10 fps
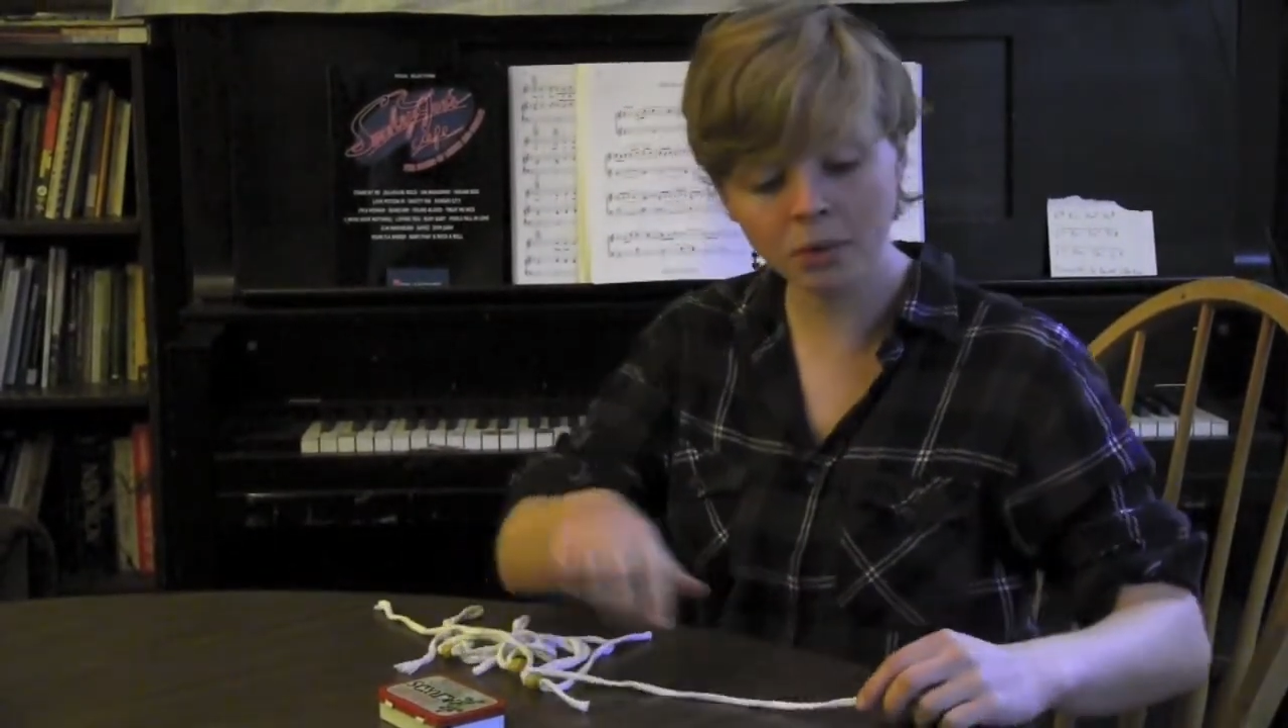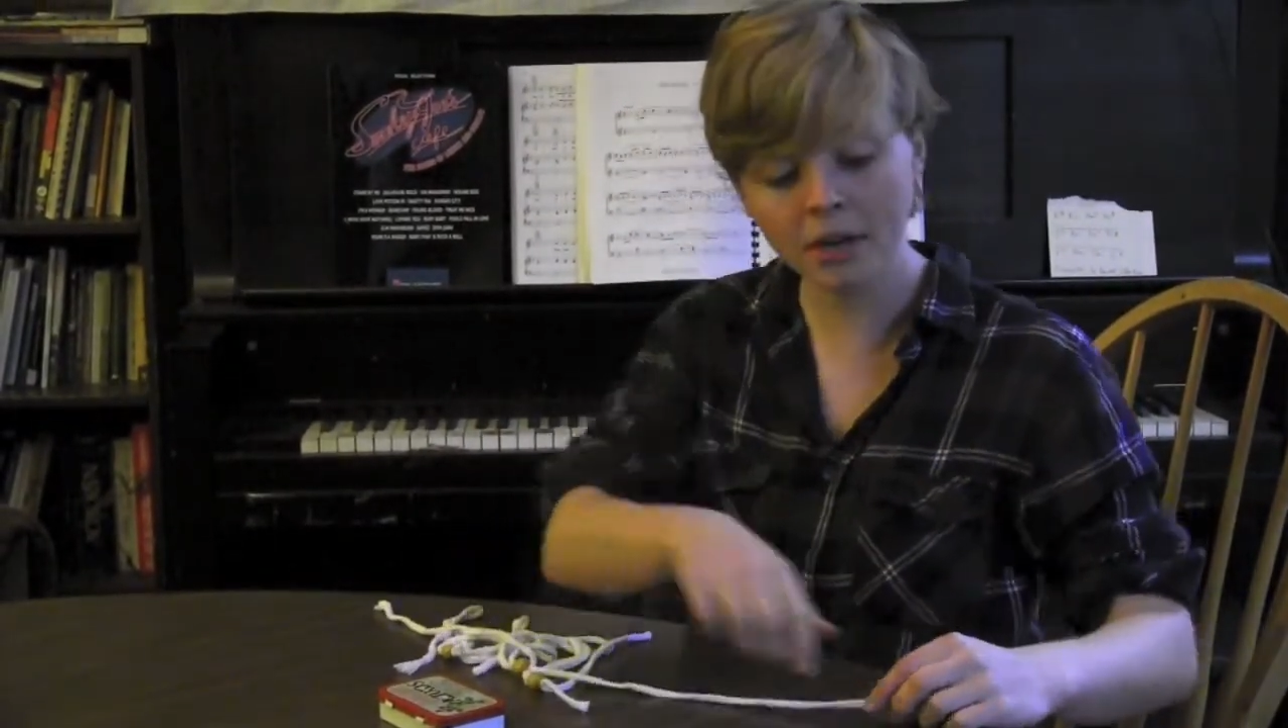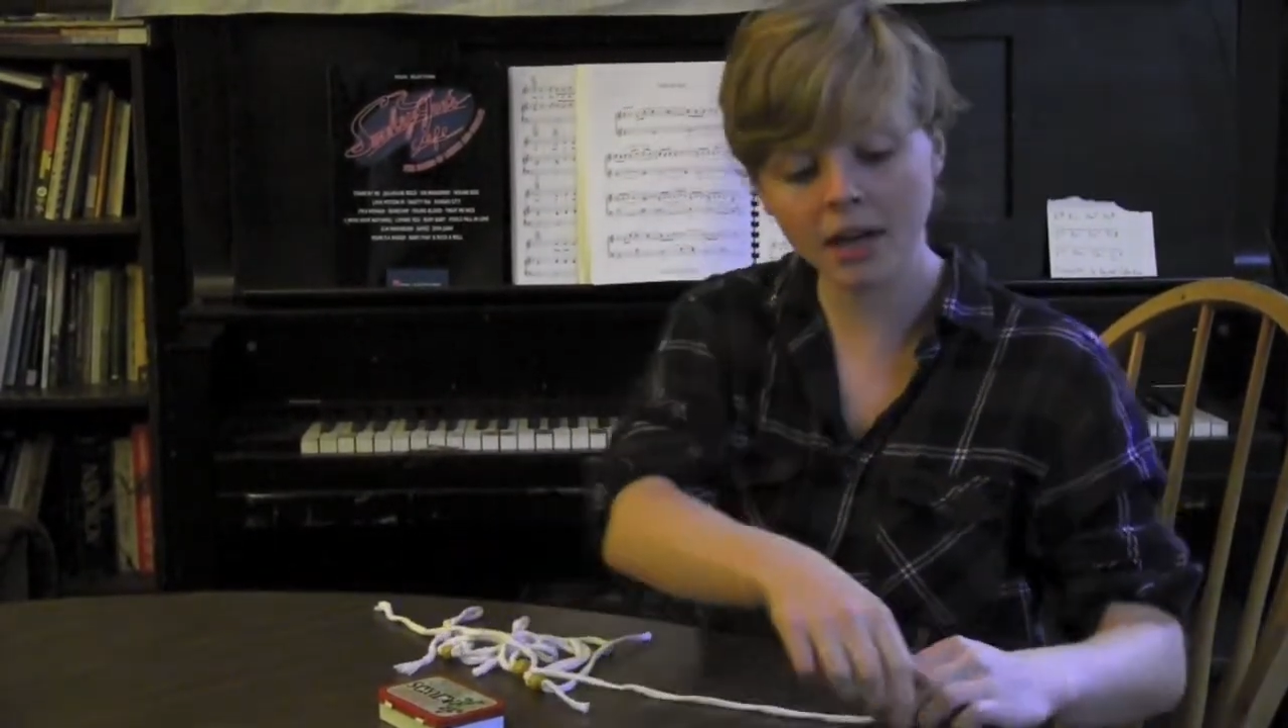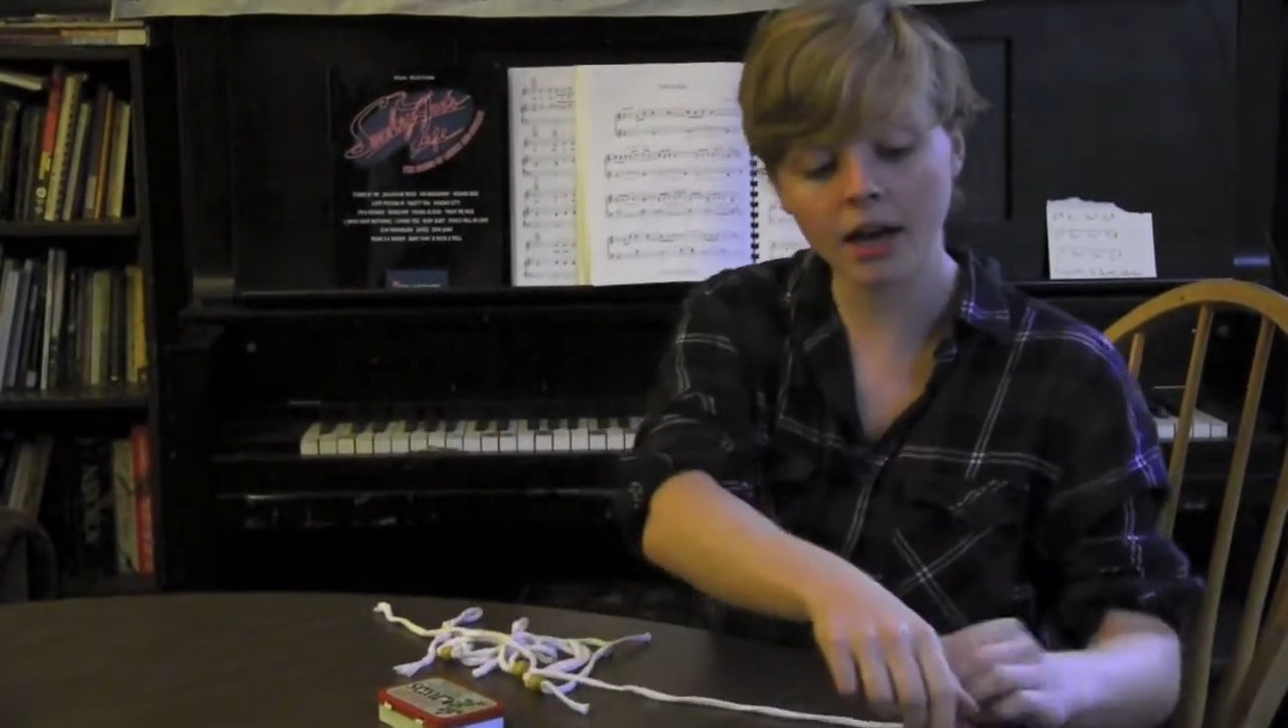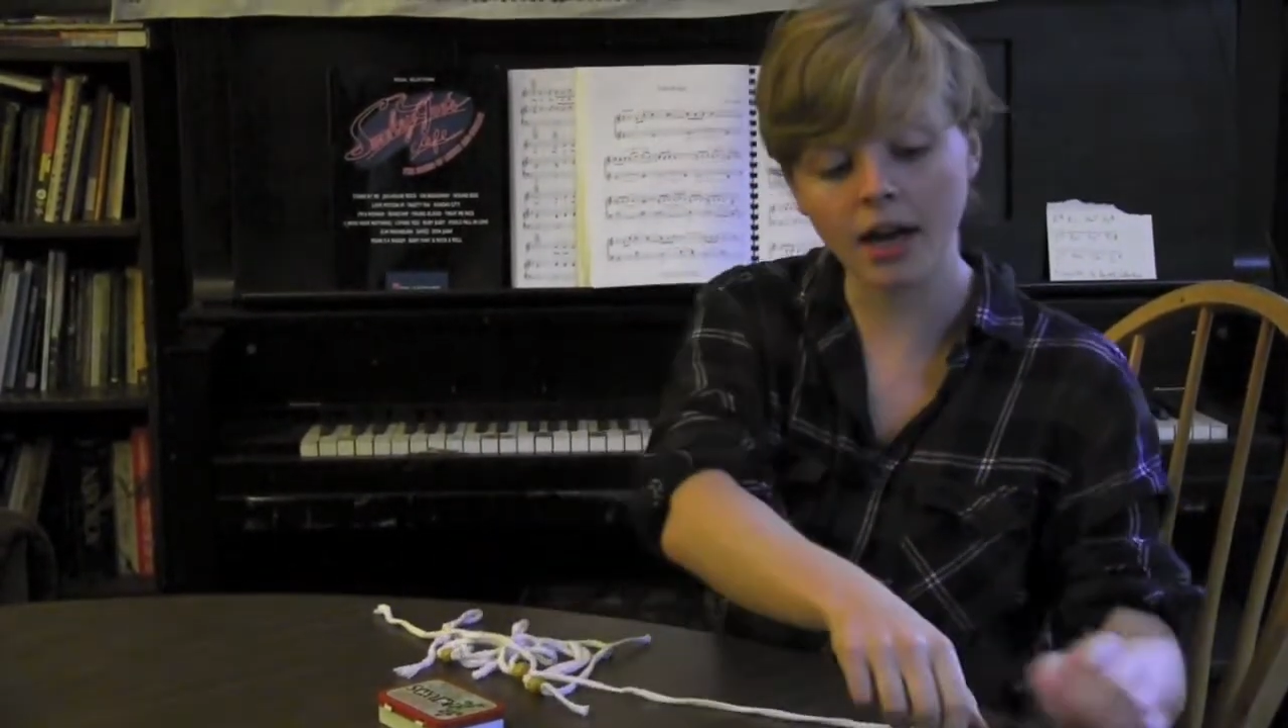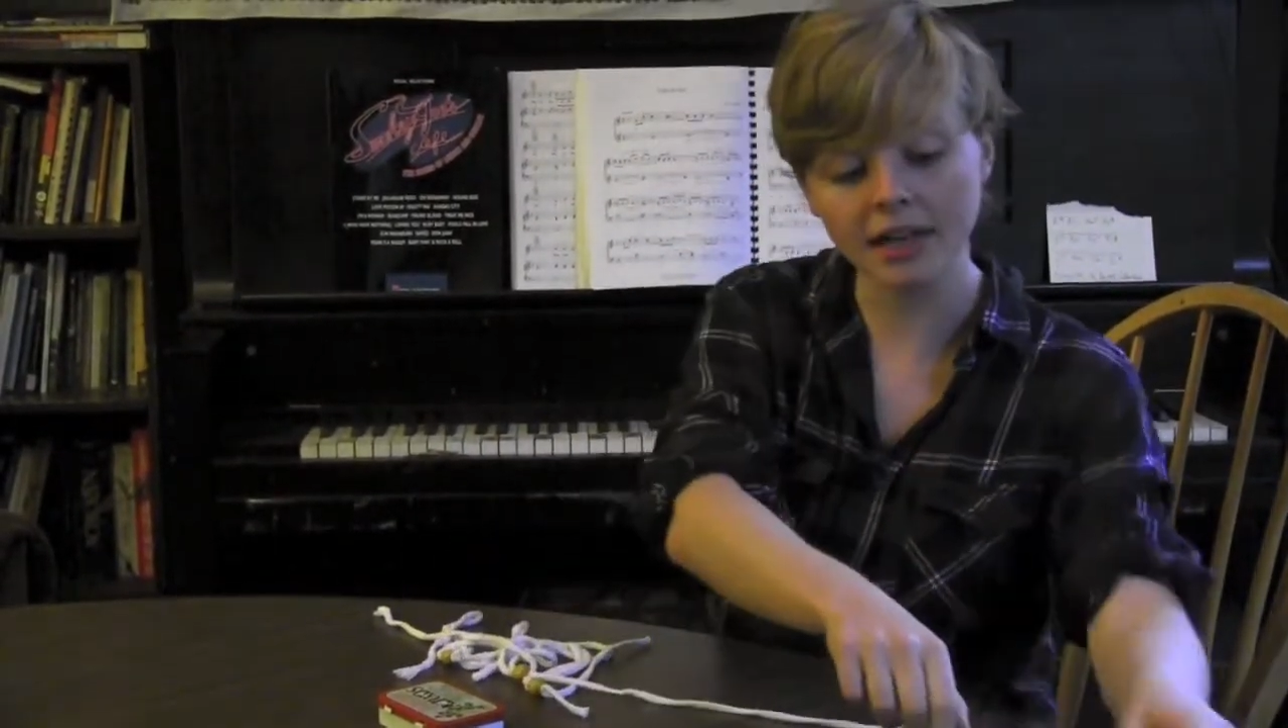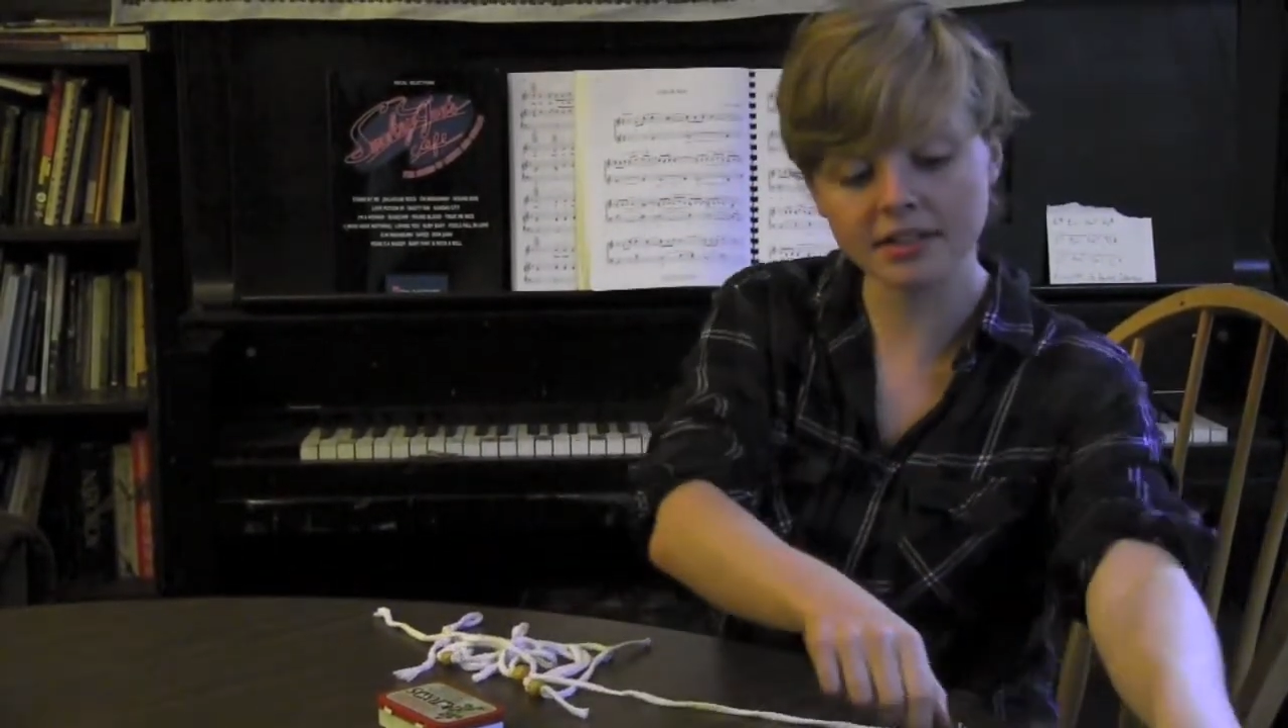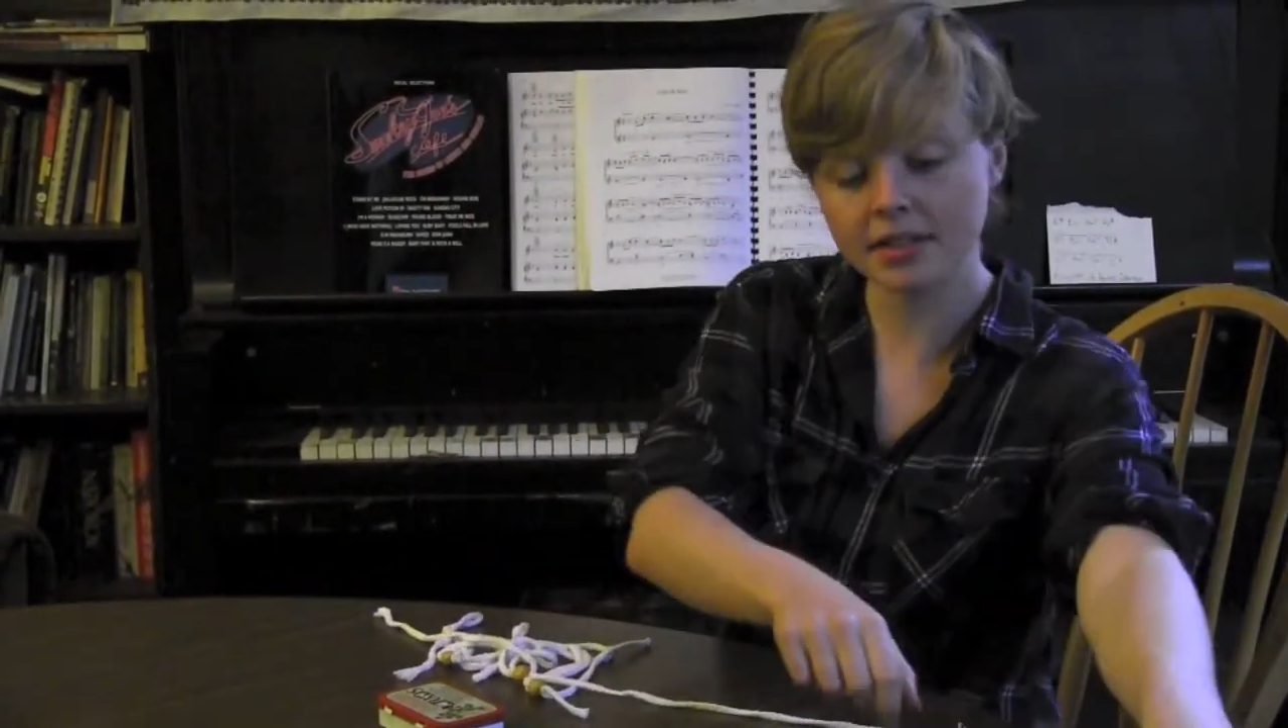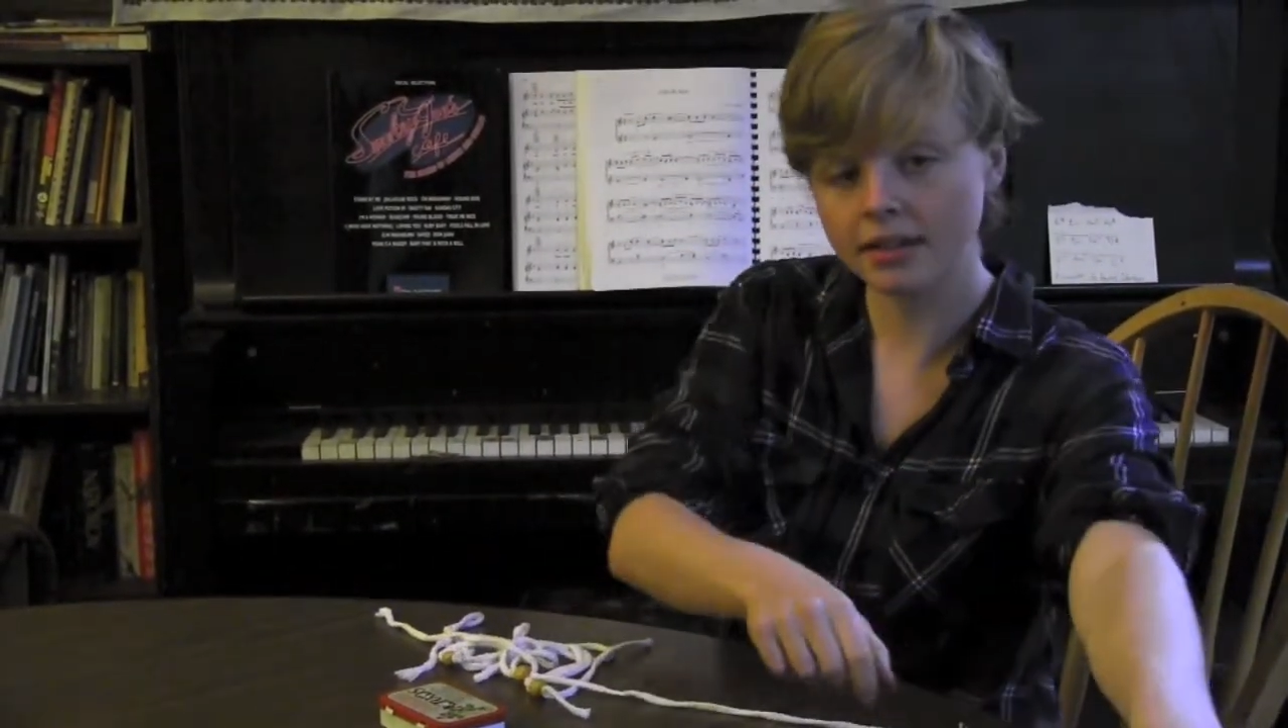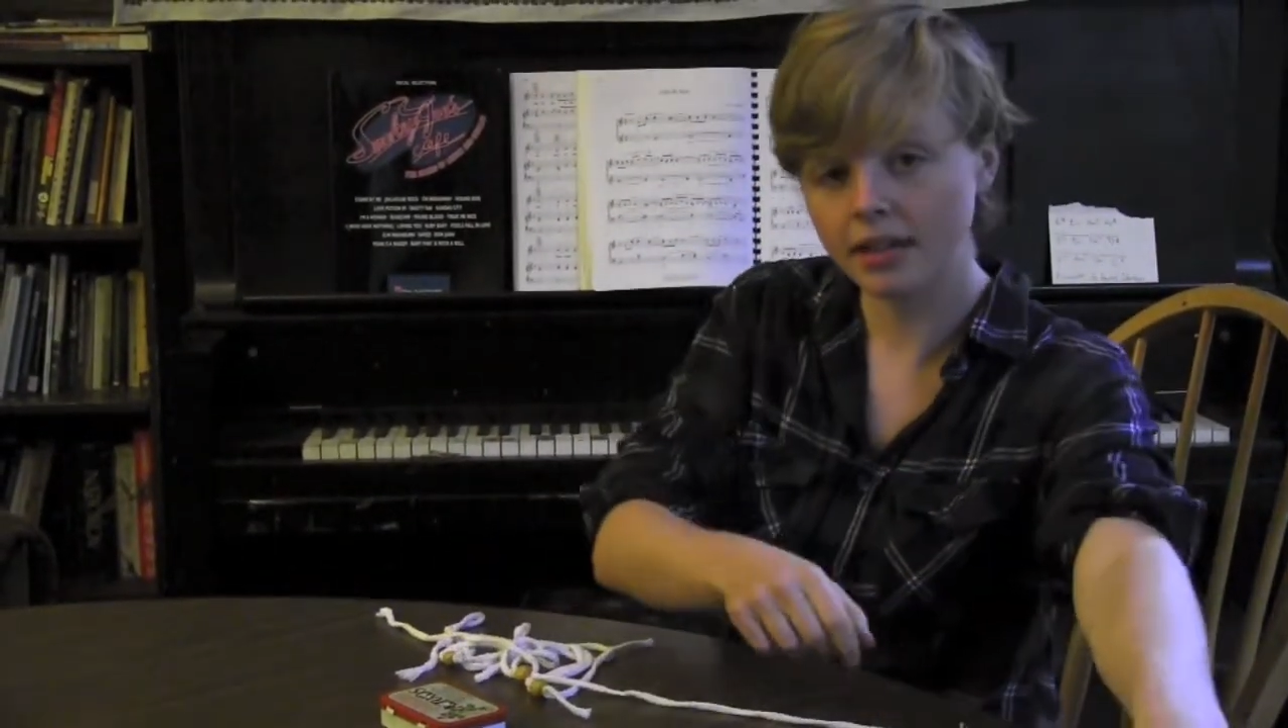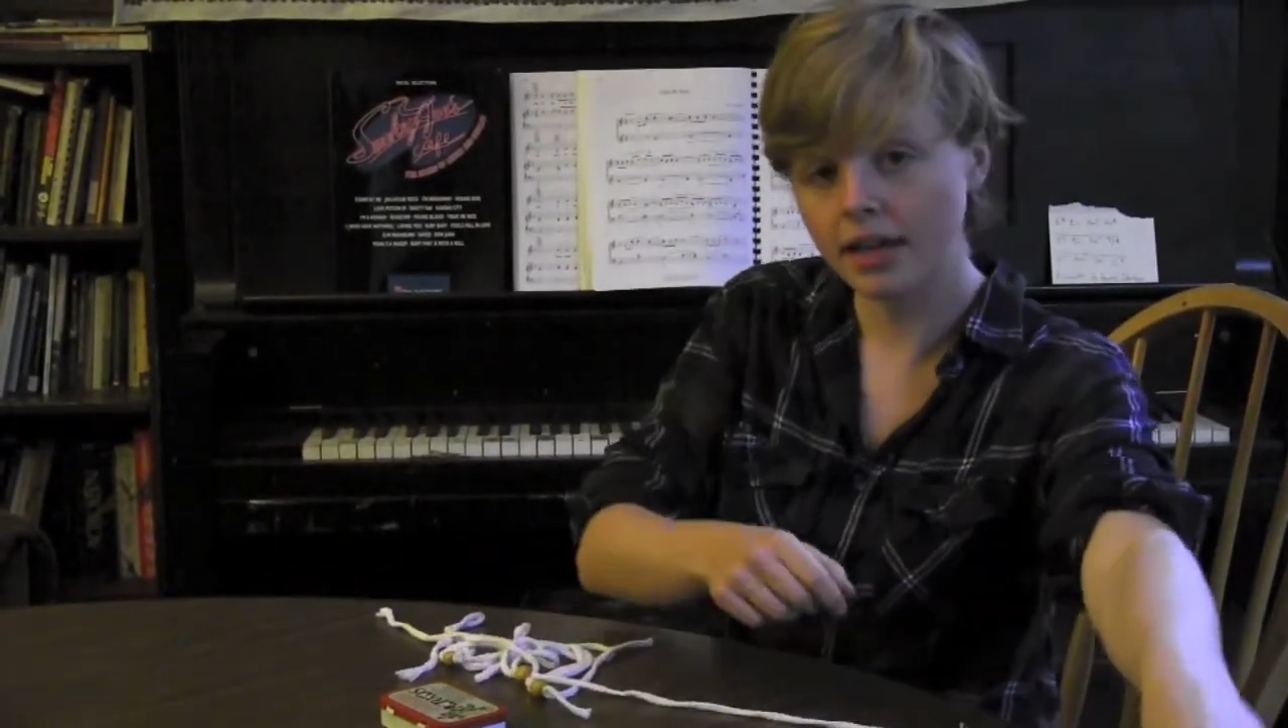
you want to cut